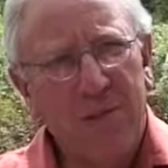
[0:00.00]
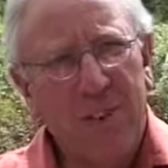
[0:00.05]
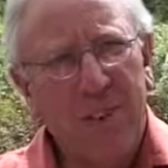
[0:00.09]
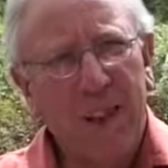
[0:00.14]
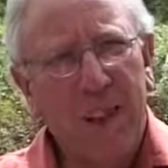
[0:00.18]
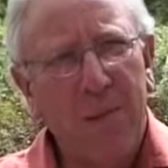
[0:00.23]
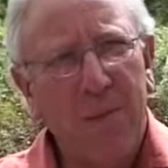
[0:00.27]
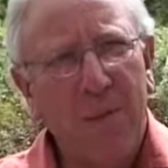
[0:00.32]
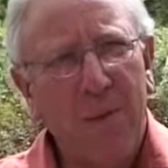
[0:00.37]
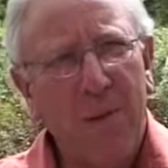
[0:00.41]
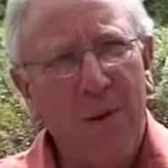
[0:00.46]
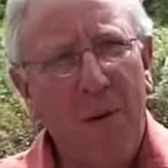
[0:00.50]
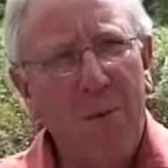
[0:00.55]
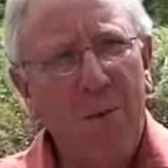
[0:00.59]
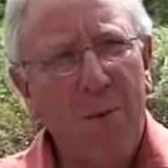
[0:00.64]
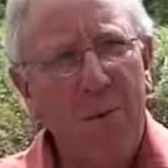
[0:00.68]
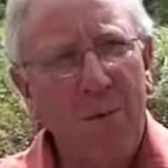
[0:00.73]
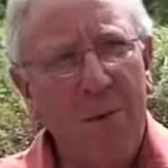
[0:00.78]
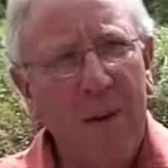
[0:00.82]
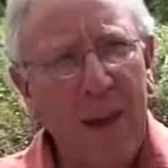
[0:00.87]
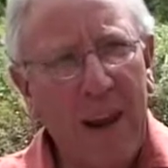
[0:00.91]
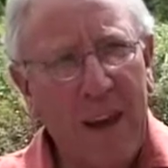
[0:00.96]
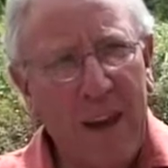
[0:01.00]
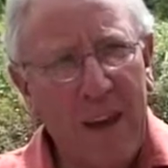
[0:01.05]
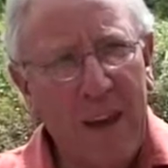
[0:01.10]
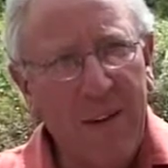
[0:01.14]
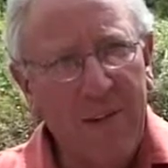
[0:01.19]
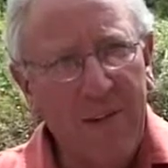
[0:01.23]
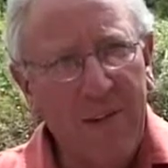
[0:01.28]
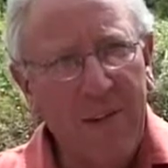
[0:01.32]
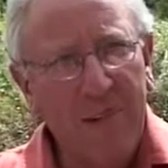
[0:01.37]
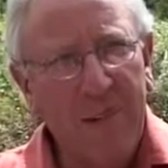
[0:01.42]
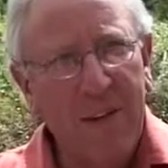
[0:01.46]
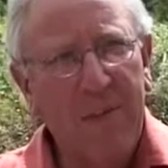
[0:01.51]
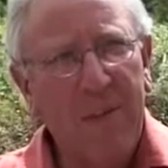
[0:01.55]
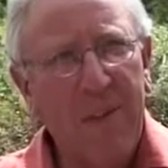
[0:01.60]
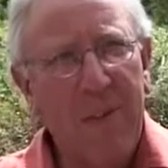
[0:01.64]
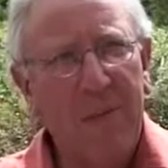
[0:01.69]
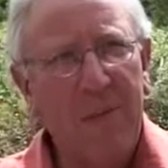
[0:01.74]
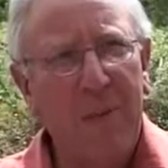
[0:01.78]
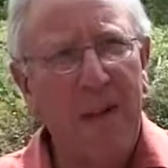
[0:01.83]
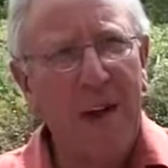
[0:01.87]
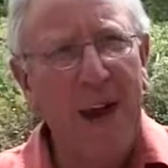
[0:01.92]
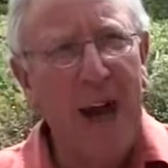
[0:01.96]
stem from the belief
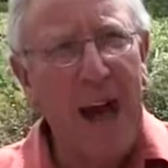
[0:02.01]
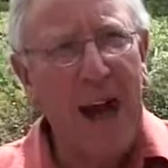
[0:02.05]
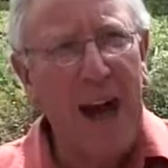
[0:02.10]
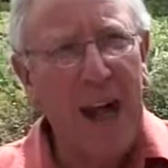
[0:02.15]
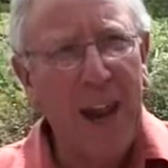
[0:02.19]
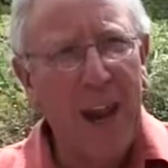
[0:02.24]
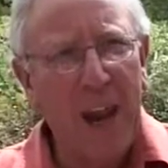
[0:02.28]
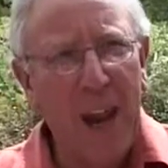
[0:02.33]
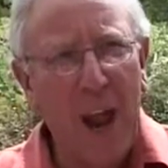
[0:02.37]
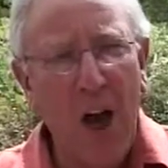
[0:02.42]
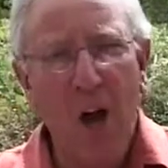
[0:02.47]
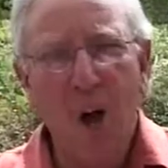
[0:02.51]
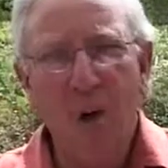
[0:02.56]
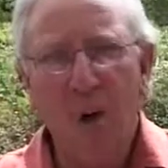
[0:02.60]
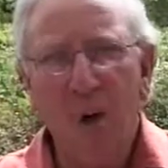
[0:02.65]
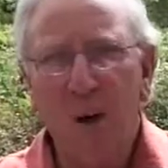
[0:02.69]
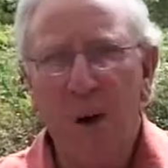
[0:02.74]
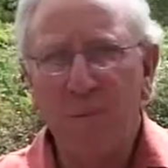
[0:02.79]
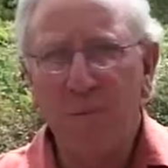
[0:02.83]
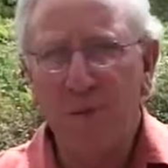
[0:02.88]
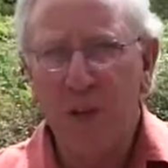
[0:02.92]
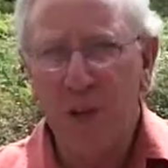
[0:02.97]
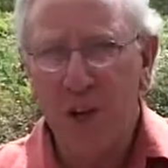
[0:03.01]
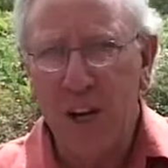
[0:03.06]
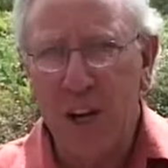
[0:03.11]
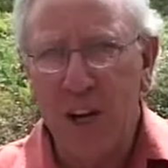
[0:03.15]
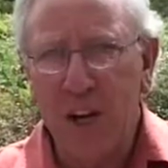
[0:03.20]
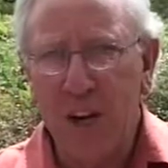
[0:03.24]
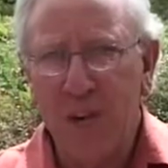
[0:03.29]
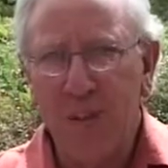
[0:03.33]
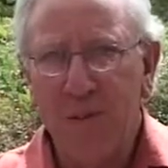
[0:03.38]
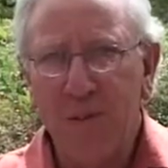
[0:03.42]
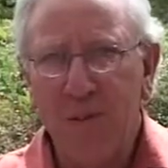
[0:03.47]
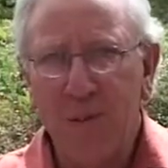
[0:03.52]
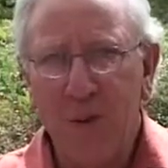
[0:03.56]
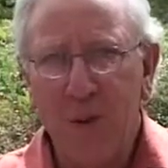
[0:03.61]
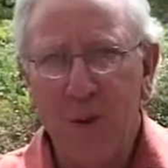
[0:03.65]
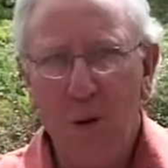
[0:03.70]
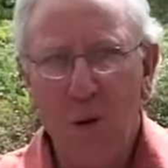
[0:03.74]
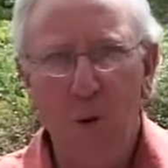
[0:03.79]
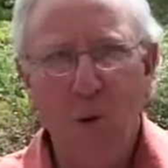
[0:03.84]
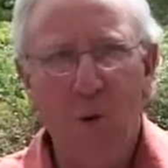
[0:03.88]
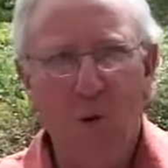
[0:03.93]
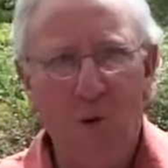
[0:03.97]
that there are no objective
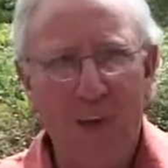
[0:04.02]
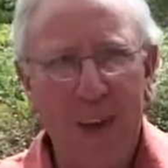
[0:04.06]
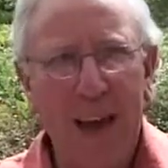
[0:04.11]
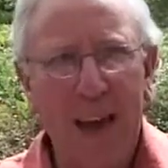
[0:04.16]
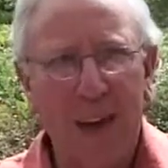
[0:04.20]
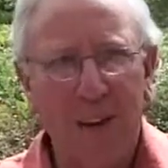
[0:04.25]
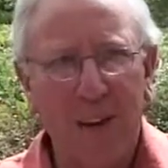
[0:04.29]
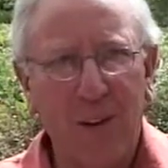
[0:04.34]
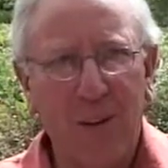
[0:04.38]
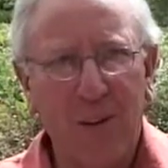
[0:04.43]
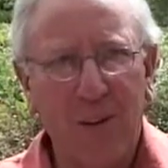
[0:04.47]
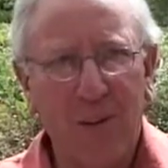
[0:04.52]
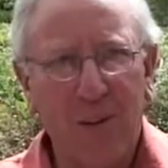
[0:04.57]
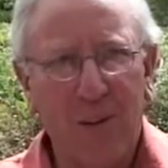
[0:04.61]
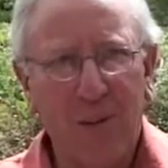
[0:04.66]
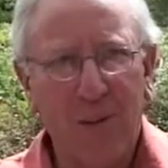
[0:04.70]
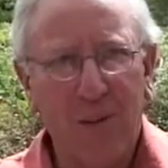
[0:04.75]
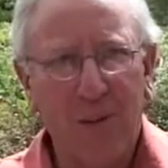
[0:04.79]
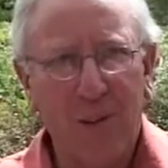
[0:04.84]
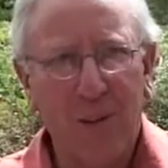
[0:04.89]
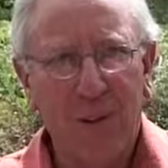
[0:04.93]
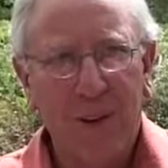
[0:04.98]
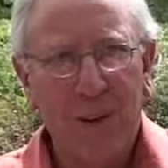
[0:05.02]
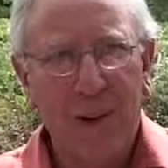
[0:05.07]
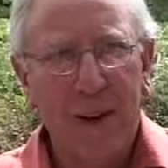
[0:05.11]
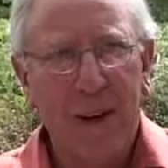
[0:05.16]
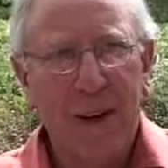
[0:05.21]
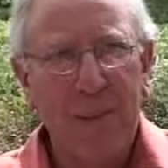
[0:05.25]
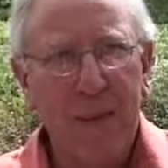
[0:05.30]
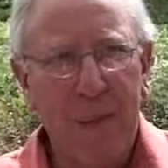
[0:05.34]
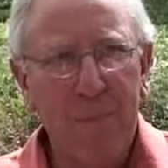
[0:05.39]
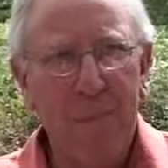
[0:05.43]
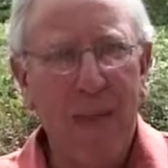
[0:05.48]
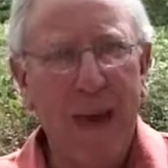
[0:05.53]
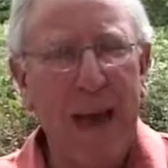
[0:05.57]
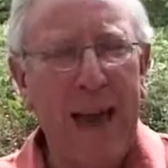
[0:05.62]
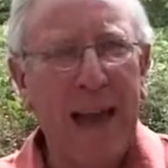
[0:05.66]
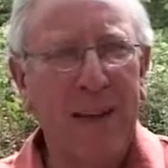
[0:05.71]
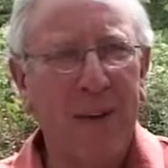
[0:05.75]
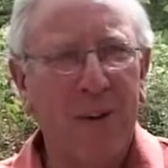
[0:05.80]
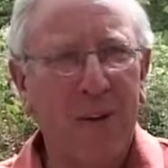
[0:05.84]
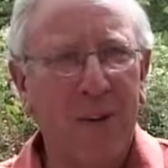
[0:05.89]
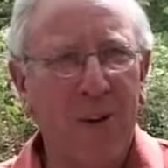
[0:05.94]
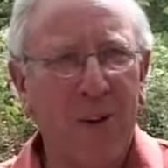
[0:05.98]
core values. They're
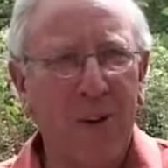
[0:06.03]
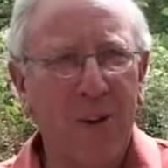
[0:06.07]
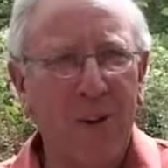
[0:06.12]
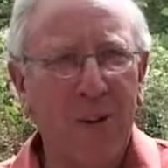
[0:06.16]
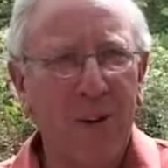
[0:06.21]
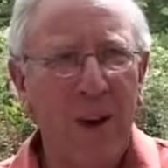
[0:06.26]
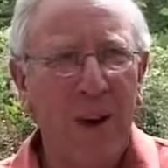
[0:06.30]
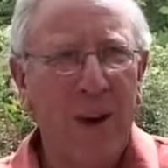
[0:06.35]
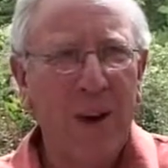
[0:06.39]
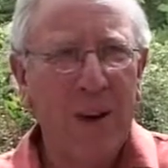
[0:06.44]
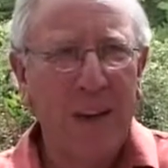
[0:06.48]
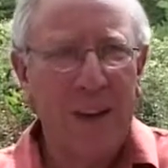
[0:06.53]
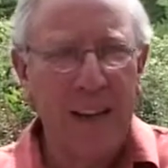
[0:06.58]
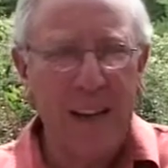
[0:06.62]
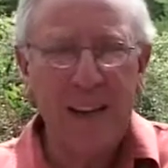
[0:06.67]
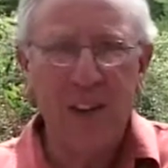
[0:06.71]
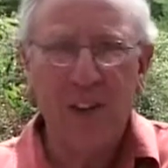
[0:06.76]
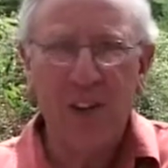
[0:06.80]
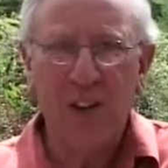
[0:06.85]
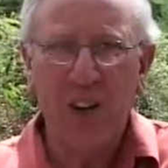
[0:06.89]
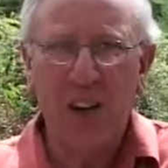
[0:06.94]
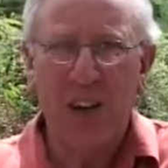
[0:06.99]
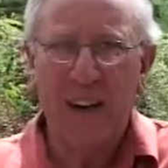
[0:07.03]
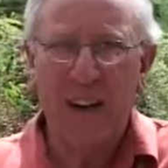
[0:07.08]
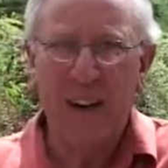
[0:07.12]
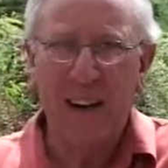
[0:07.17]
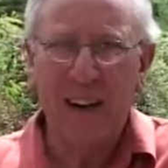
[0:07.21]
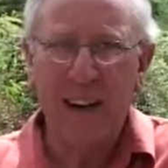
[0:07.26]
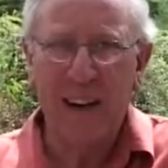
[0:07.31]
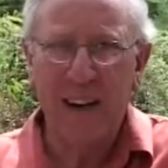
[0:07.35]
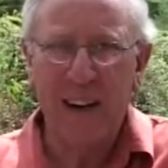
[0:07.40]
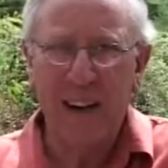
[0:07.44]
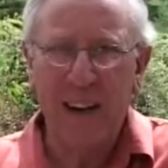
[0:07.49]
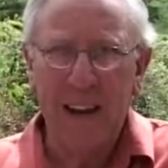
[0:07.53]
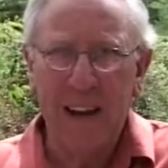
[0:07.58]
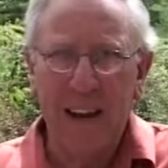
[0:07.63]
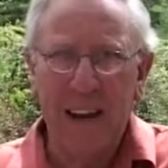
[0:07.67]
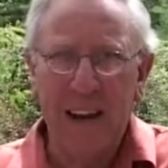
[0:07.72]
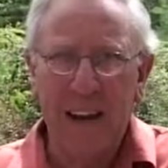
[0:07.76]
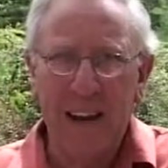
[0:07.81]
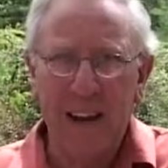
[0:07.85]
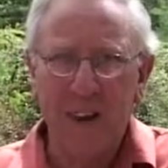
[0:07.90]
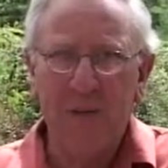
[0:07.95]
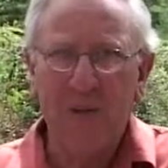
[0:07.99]
back to Nietzsche and
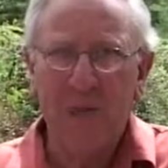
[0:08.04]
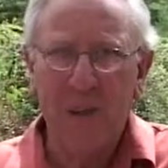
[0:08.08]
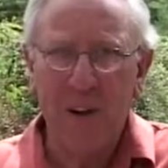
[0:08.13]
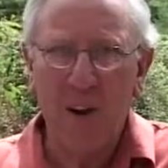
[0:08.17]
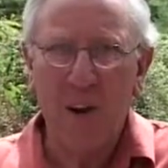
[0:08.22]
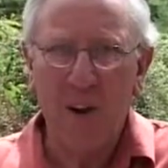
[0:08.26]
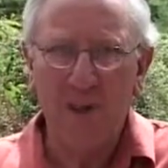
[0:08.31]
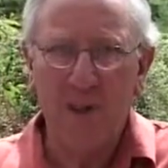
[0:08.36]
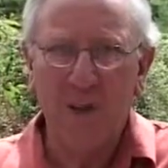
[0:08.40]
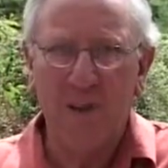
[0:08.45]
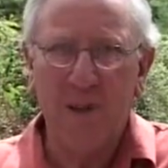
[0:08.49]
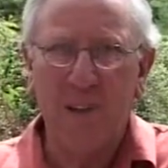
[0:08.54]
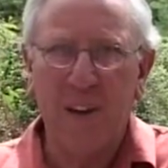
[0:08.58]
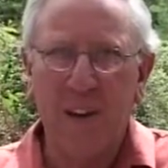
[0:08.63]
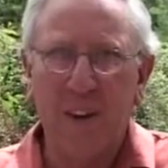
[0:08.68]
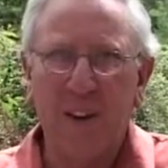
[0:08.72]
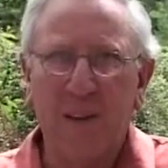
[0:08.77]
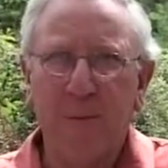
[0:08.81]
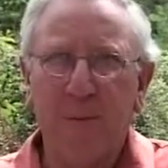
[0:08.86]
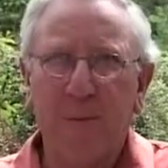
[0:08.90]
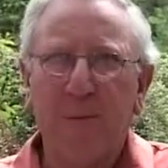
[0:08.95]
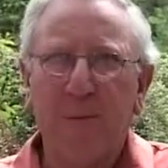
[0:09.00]
his philosophy.